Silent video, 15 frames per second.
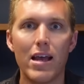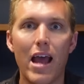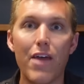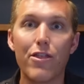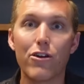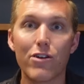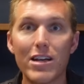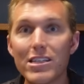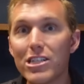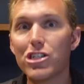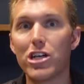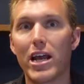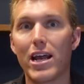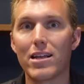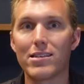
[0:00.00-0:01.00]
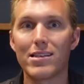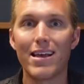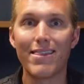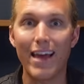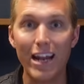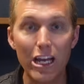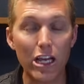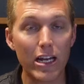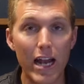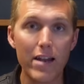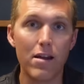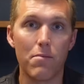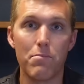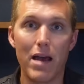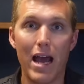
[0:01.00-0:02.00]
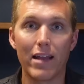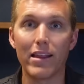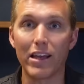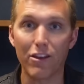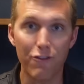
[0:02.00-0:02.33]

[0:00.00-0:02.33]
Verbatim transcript: and there is a chance that it could end up badly,